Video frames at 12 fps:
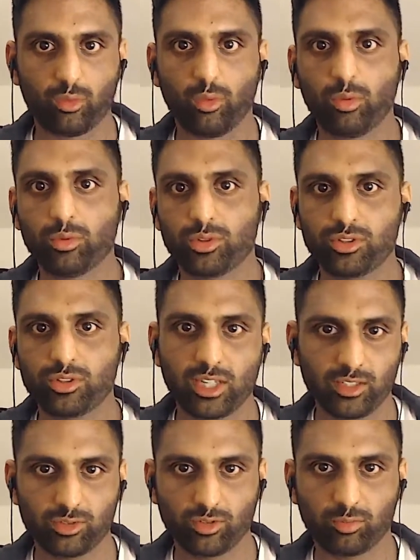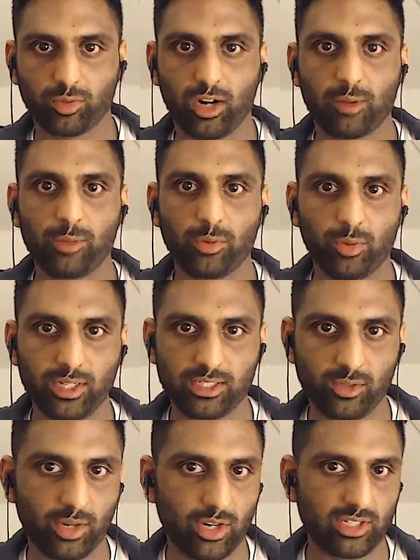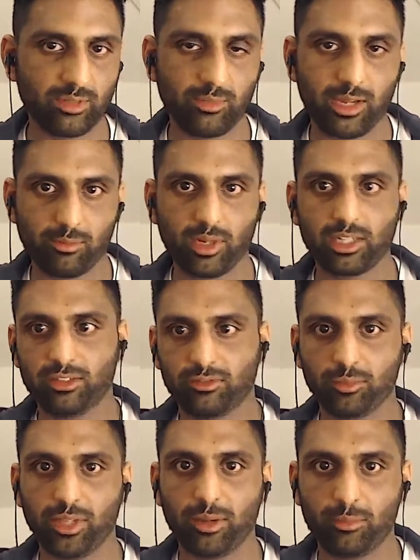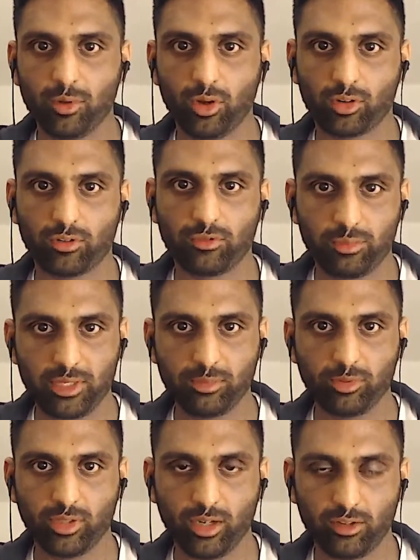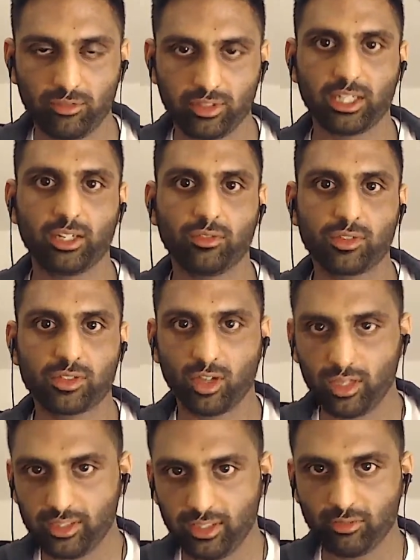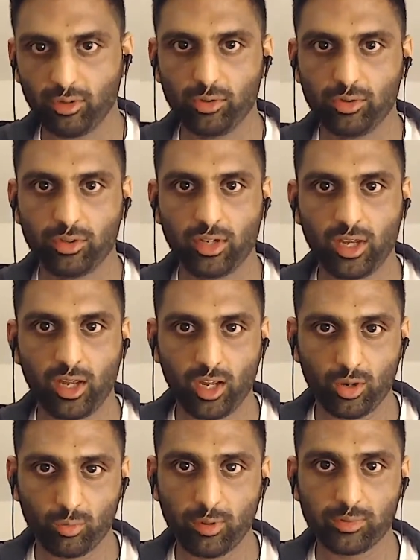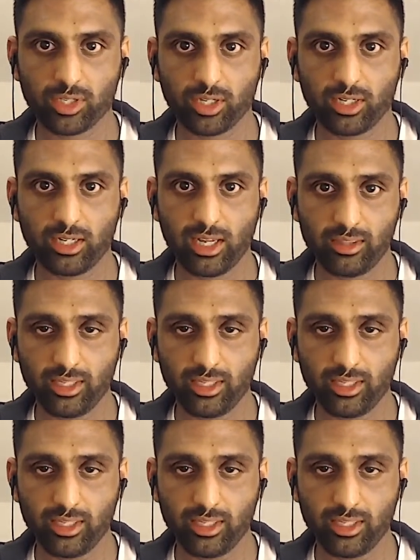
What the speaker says: What would you say are the sort of primary ways that you actually make money from that blog for people that are thinking of starting their own website?